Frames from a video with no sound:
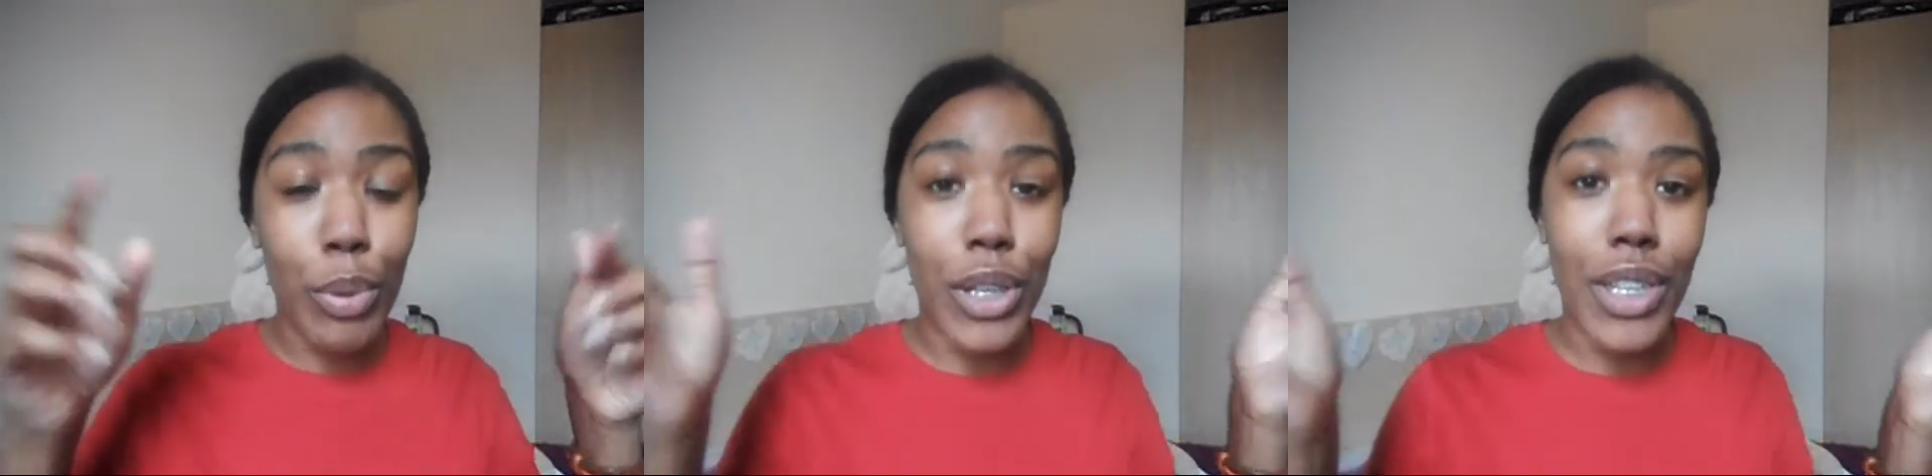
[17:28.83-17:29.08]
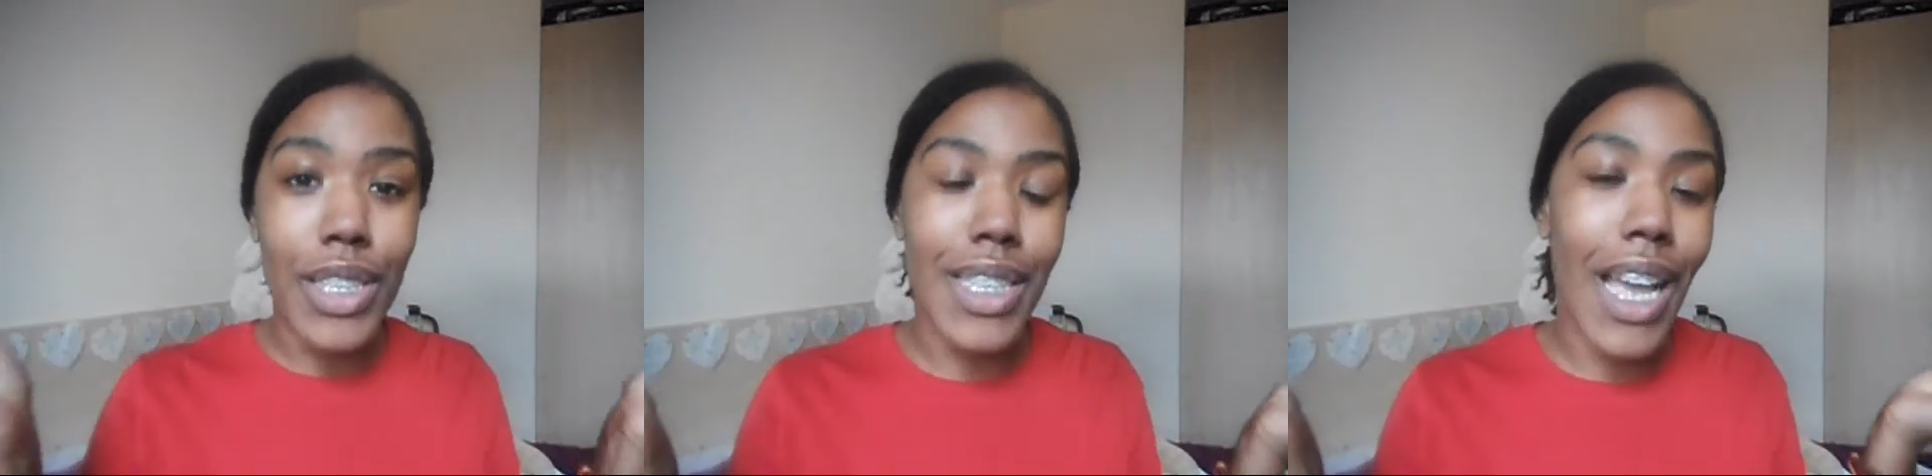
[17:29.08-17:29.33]

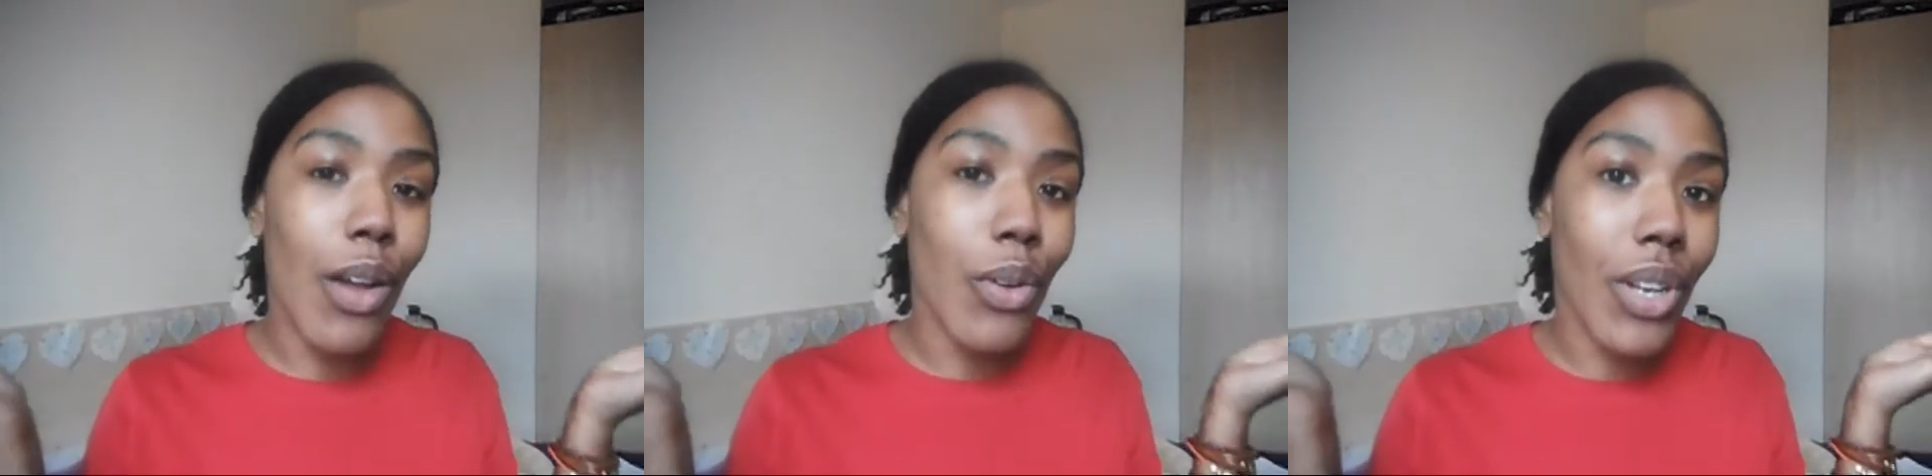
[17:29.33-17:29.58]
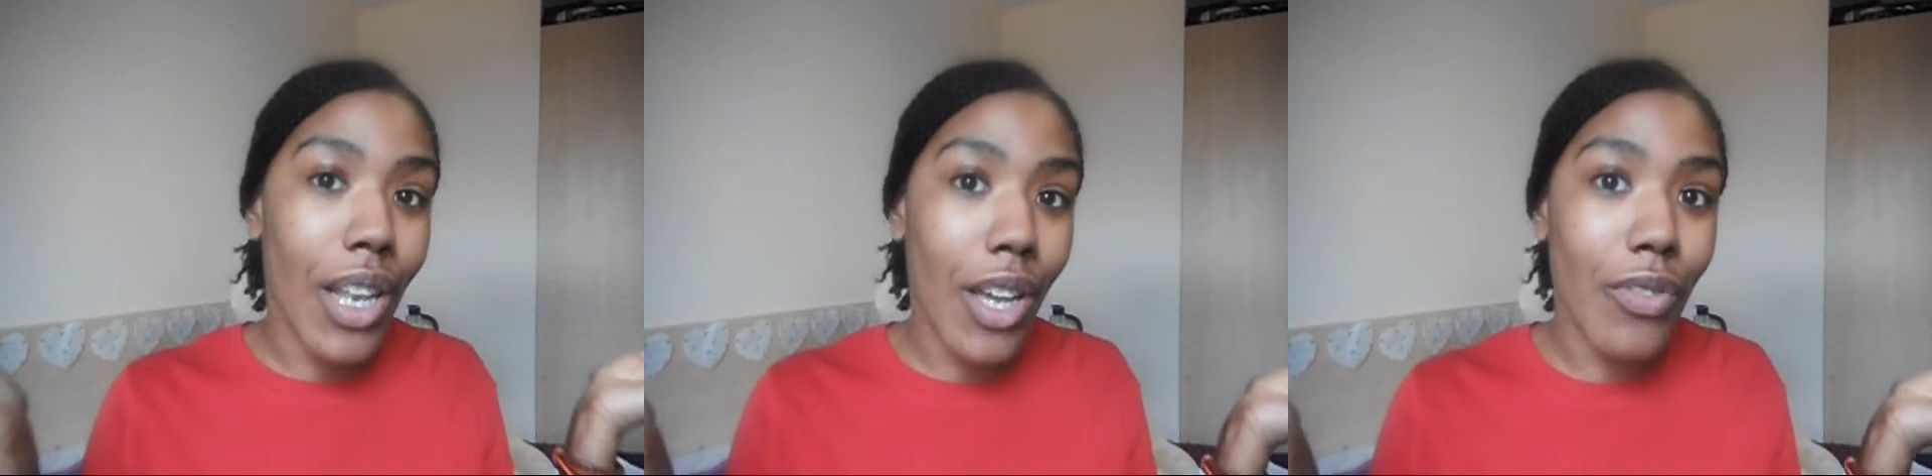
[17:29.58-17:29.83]
because I
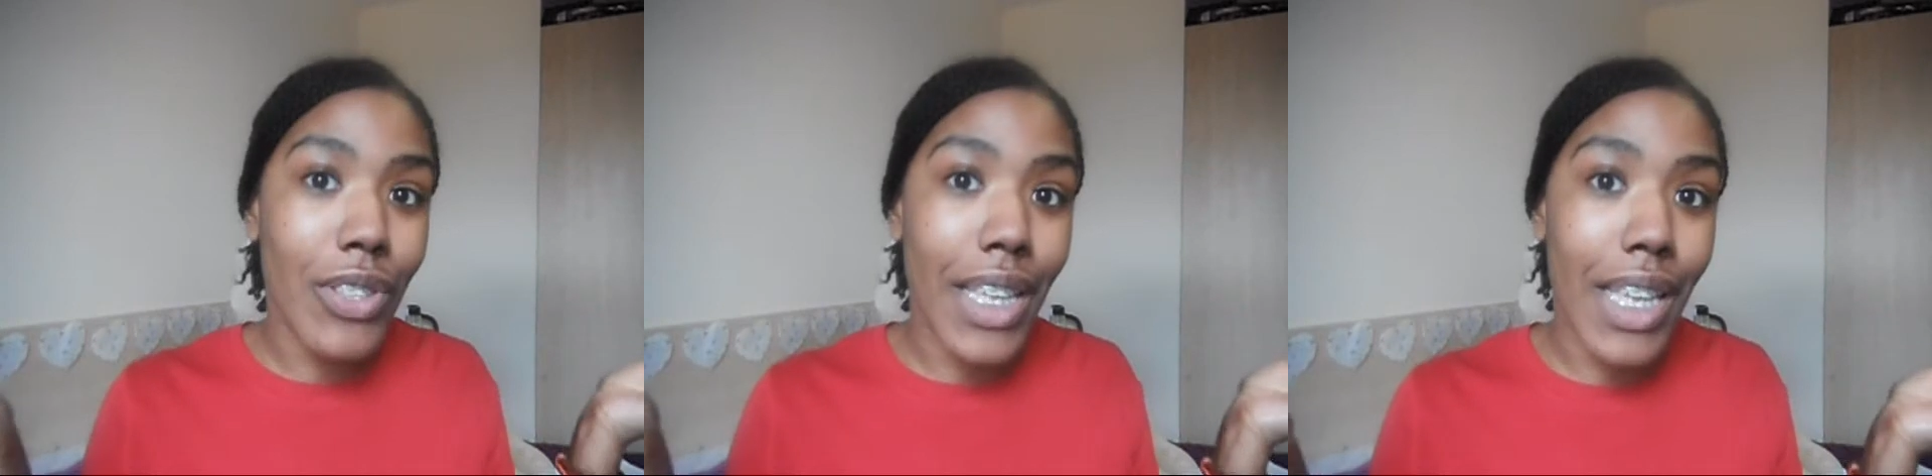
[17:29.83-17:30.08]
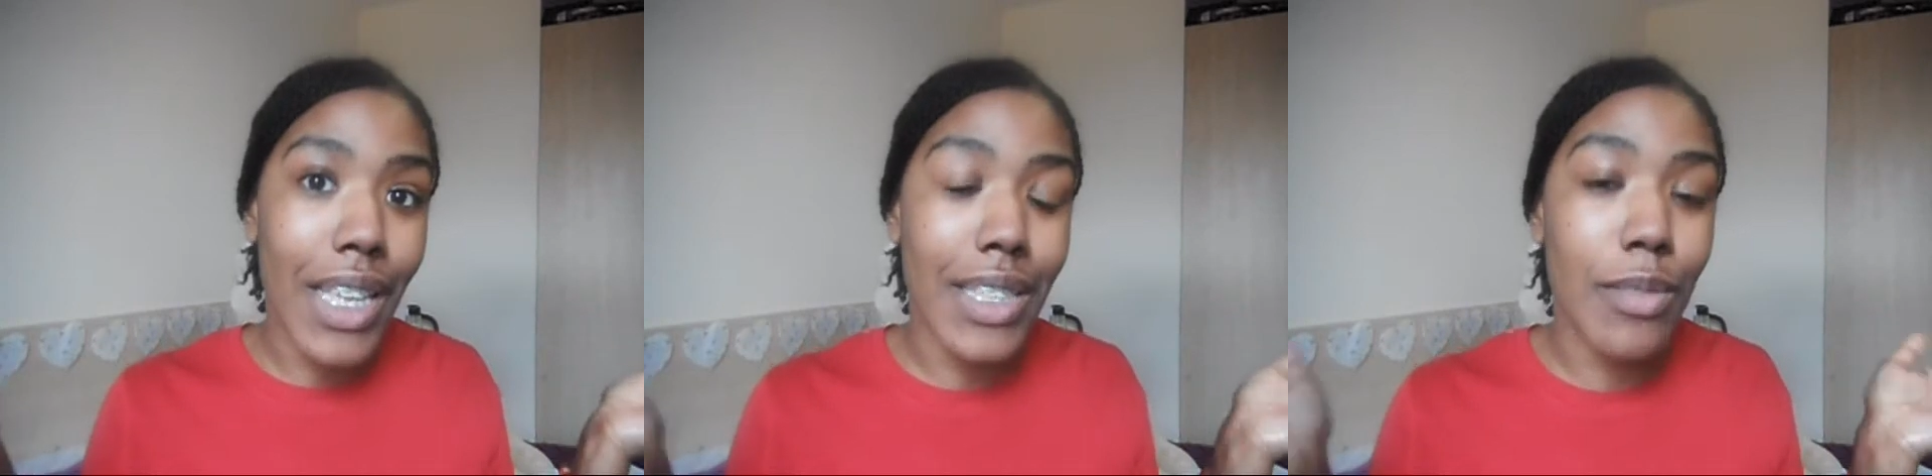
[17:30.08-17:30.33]
would love to
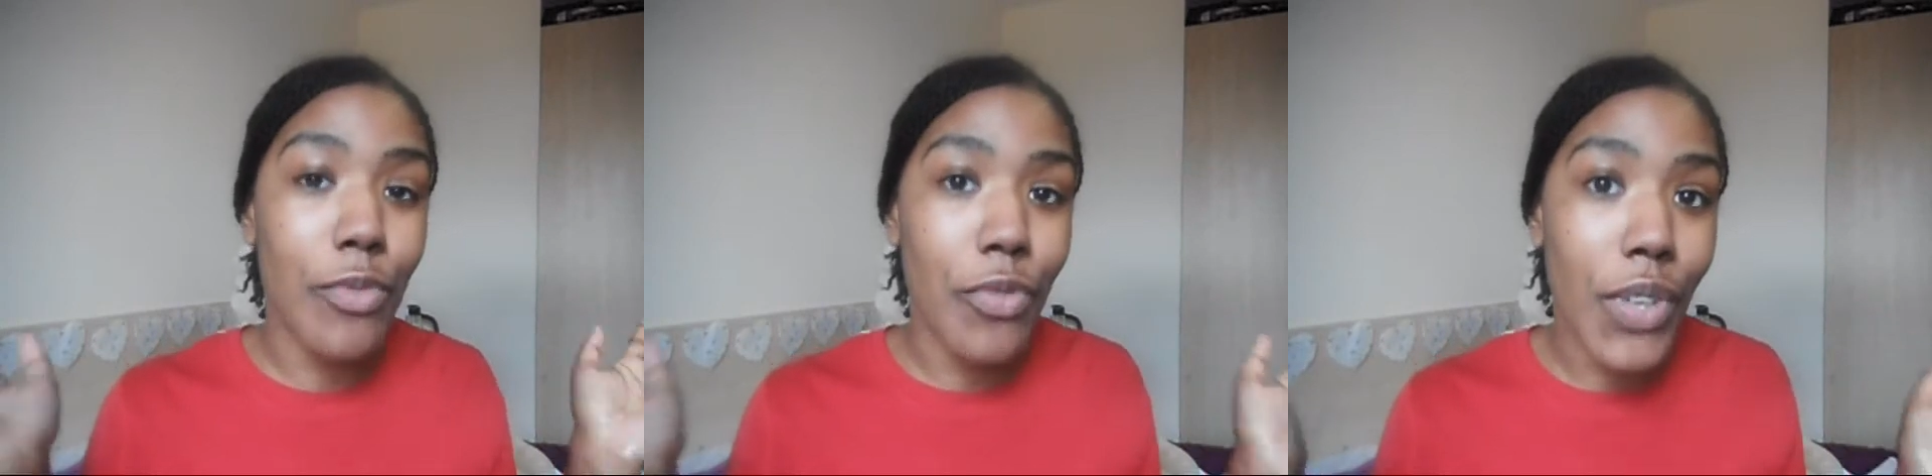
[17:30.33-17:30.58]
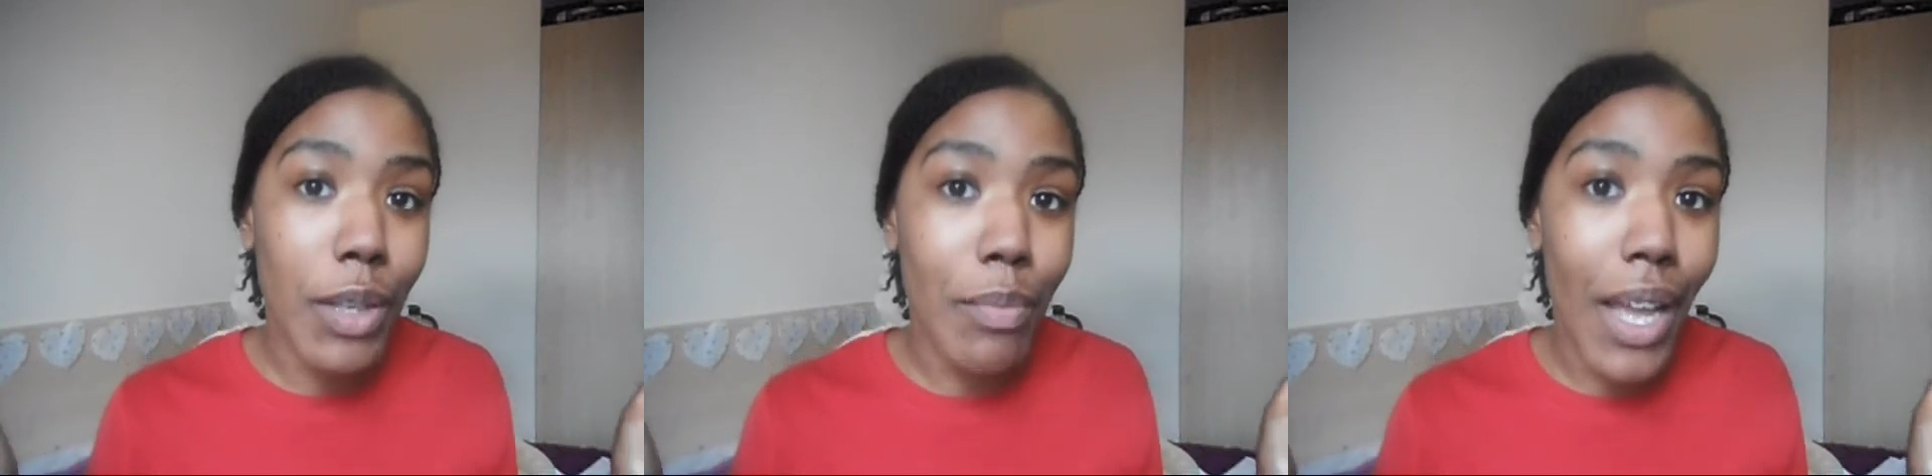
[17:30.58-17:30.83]
hear some
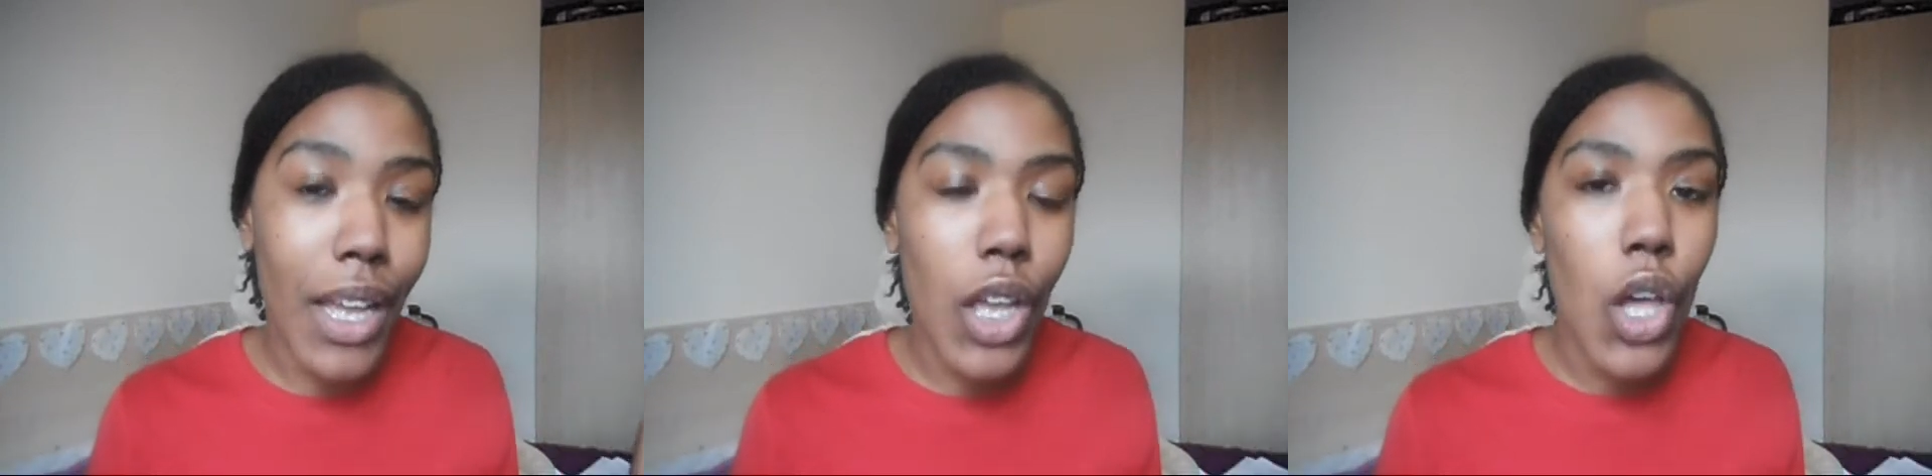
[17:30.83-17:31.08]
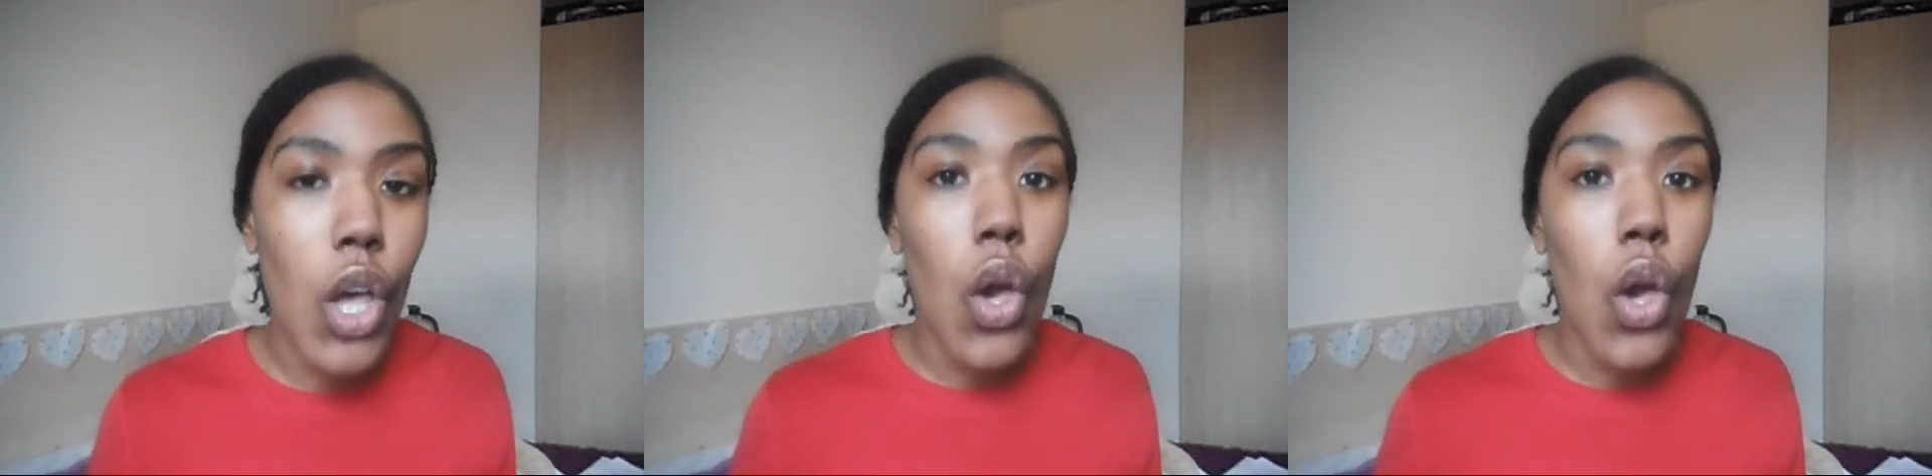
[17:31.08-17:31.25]
feedback